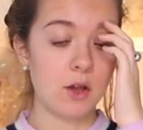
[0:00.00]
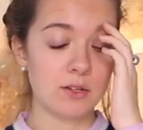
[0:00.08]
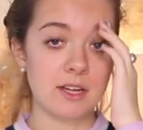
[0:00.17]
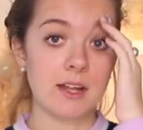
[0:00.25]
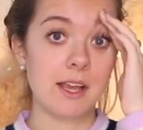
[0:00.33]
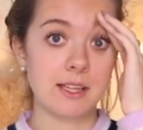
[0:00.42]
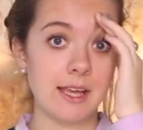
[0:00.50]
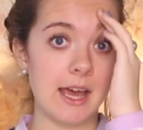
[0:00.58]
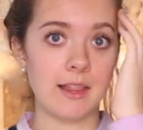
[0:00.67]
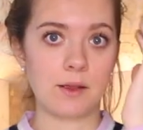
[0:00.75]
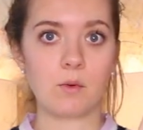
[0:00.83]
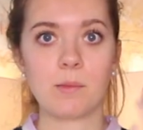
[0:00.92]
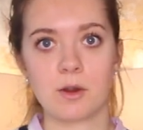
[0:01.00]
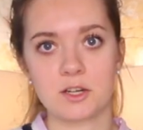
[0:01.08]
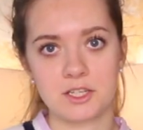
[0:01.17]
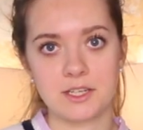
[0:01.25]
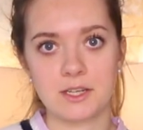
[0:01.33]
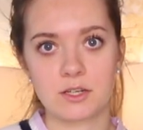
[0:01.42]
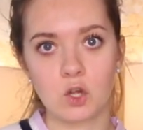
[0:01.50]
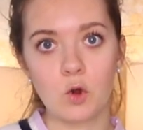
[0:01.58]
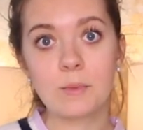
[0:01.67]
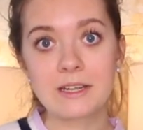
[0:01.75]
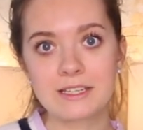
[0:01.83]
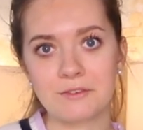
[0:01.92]
No, it's not like that. Like one person
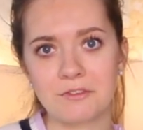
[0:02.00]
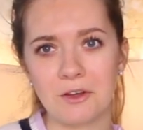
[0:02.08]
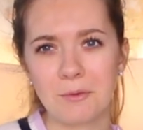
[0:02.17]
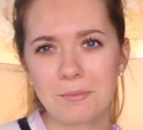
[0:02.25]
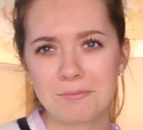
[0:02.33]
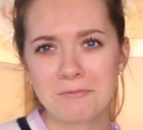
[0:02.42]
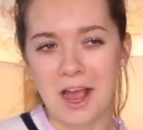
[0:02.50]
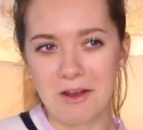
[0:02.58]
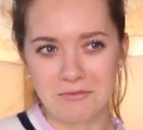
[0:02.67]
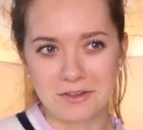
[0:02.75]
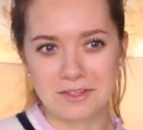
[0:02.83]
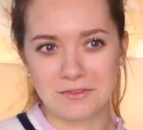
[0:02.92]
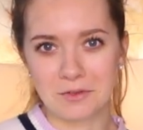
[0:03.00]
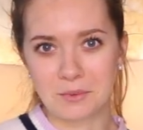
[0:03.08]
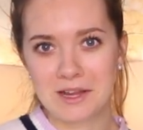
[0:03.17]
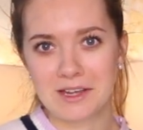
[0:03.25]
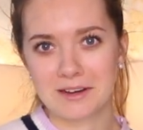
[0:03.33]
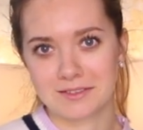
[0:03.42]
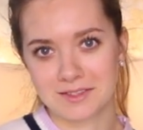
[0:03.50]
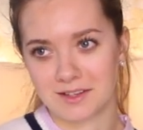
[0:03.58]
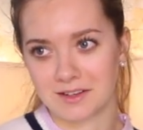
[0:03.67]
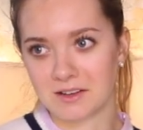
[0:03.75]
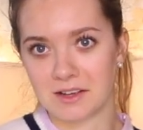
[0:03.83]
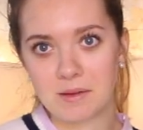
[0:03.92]
told me to film outfits of the week and I was
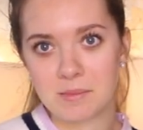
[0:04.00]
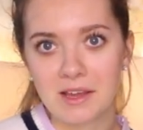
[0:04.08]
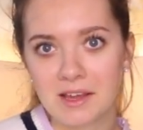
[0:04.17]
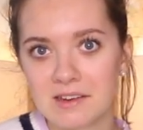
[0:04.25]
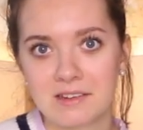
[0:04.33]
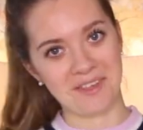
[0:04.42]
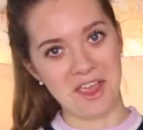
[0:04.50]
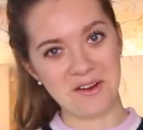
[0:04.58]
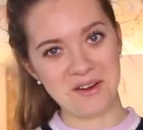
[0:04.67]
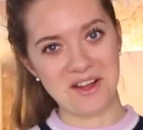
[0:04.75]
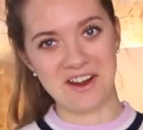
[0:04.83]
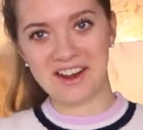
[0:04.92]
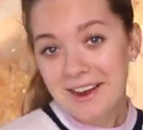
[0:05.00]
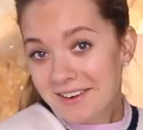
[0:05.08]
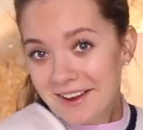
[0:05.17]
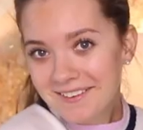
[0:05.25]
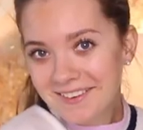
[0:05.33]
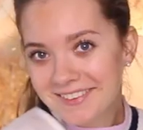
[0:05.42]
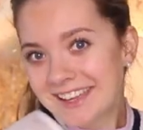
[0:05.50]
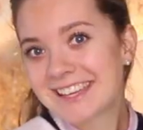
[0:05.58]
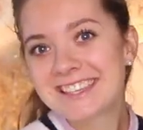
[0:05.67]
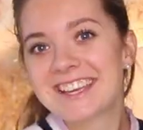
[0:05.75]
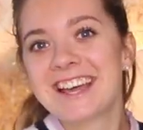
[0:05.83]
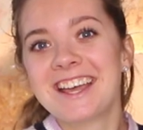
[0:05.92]
like, okay, I bet. Here we are. Background on
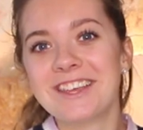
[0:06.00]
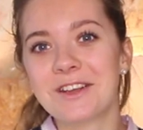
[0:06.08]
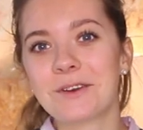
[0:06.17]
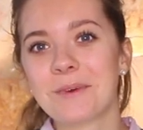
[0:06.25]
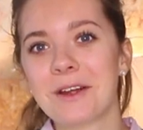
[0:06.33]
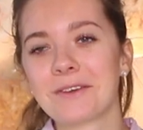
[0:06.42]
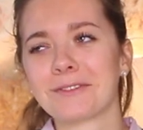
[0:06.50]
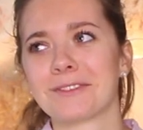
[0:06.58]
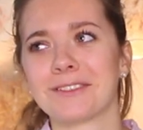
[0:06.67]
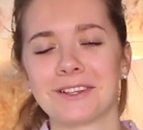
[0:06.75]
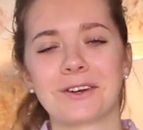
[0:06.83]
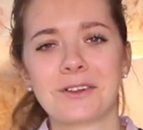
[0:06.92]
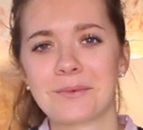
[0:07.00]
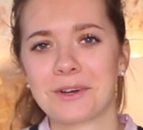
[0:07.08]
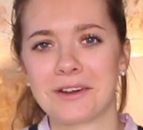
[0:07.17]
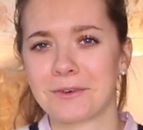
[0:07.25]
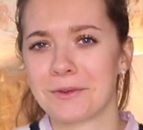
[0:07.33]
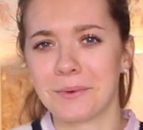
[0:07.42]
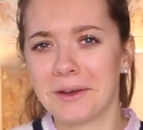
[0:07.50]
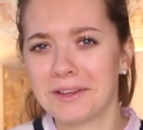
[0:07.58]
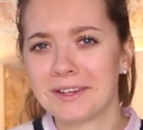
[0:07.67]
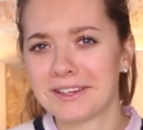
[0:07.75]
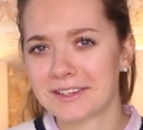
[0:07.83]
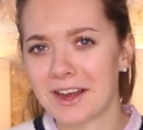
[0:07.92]
this, you can wear literally whatever you
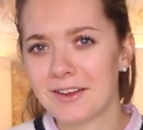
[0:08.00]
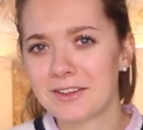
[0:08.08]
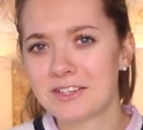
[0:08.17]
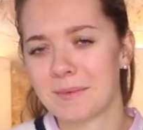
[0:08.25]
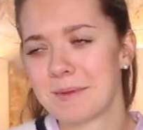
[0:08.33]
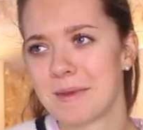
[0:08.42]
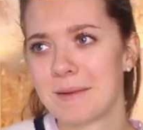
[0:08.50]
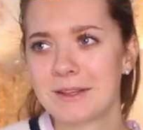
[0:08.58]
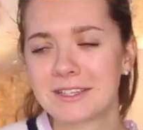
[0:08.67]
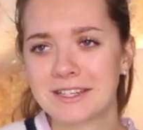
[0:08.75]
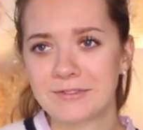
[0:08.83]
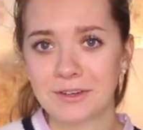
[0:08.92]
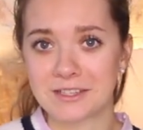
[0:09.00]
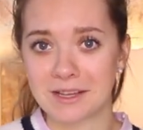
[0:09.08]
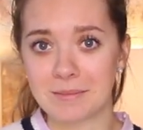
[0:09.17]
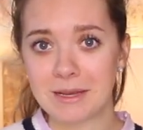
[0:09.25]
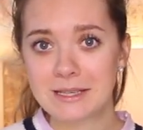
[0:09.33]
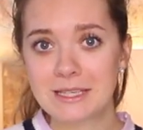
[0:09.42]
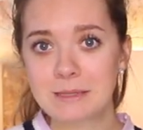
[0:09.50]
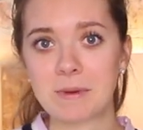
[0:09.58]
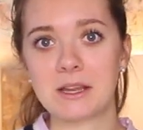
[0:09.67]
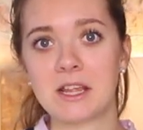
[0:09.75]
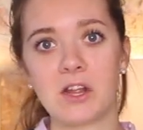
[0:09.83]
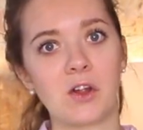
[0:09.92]
want in college. I mean, maybe it's different in some places,
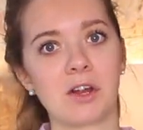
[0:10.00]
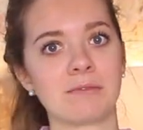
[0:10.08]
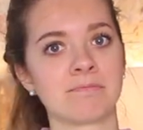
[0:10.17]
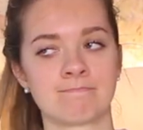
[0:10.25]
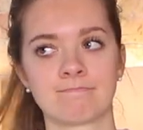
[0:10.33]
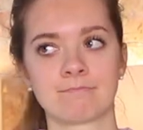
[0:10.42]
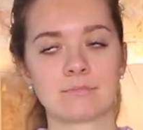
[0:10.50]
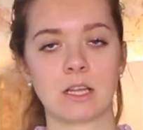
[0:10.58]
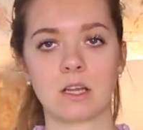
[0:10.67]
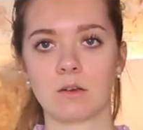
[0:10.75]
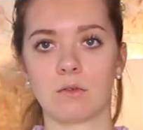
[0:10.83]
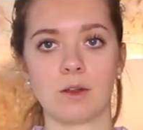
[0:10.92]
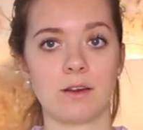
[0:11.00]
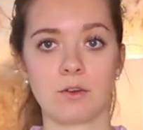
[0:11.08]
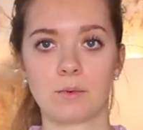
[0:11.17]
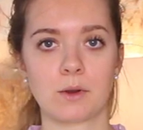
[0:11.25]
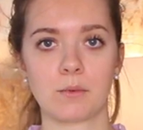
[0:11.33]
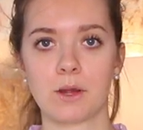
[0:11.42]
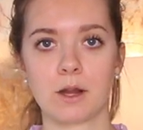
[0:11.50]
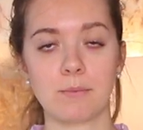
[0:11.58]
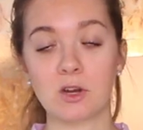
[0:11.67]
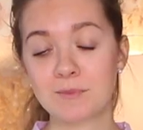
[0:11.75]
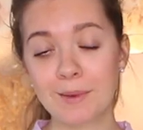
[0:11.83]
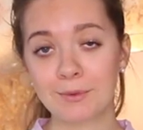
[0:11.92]
but here whatever you want to wear.
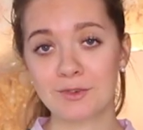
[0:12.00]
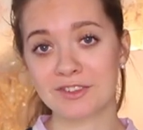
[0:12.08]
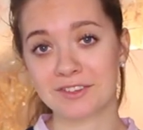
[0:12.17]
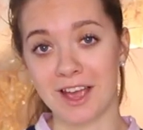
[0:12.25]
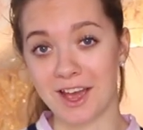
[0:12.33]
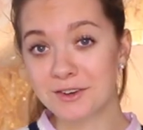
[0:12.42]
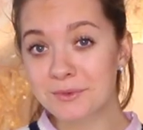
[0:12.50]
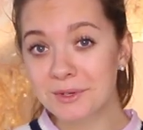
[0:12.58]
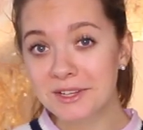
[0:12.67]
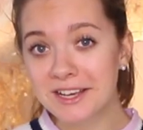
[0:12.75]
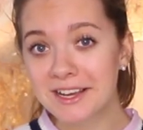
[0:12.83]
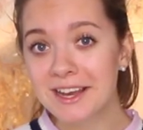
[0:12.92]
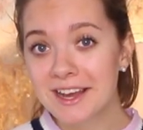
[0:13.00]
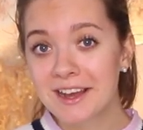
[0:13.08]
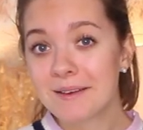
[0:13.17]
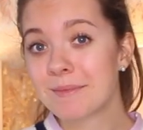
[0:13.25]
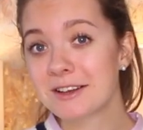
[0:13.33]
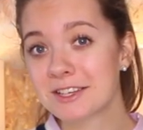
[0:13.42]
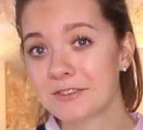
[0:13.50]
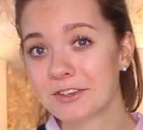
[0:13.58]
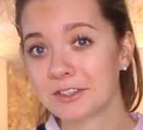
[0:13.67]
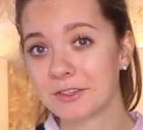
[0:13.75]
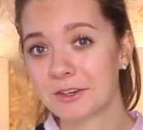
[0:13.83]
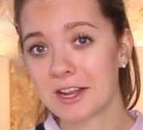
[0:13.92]
Most people dress casually, myself
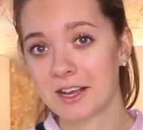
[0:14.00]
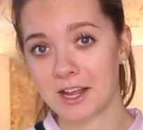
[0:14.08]
included.